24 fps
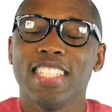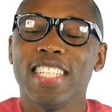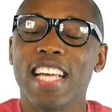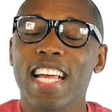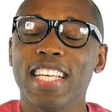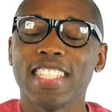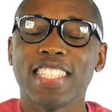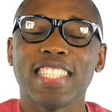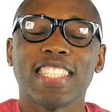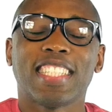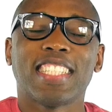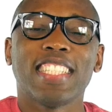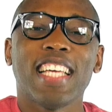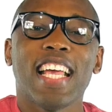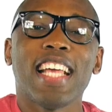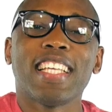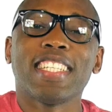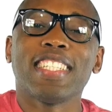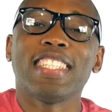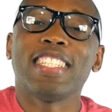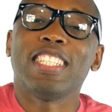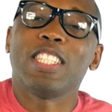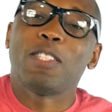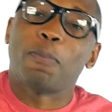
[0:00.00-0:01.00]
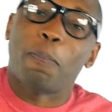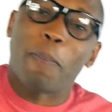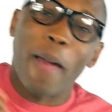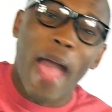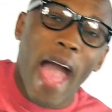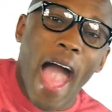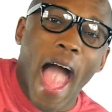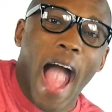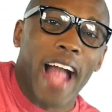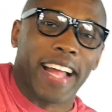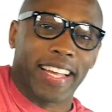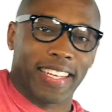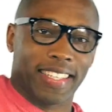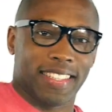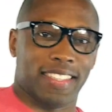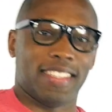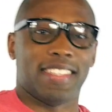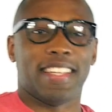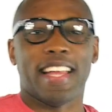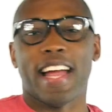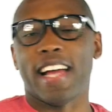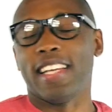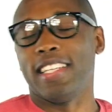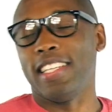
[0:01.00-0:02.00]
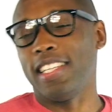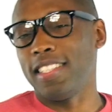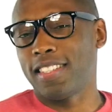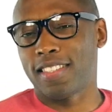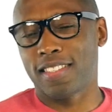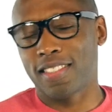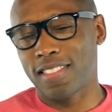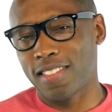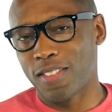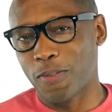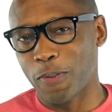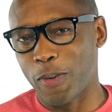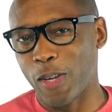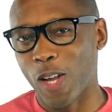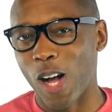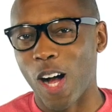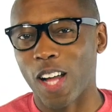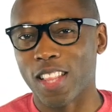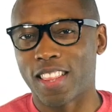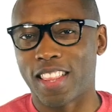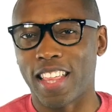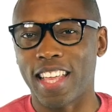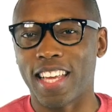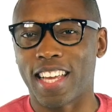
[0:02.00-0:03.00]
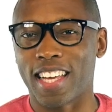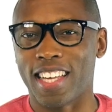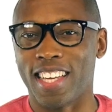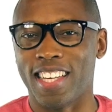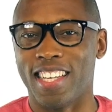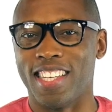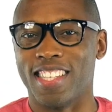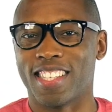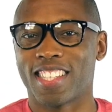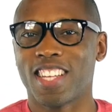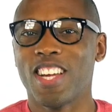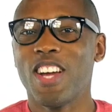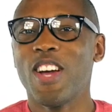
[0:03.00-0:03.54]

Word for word: Yeezy season is back! At least we all think it is.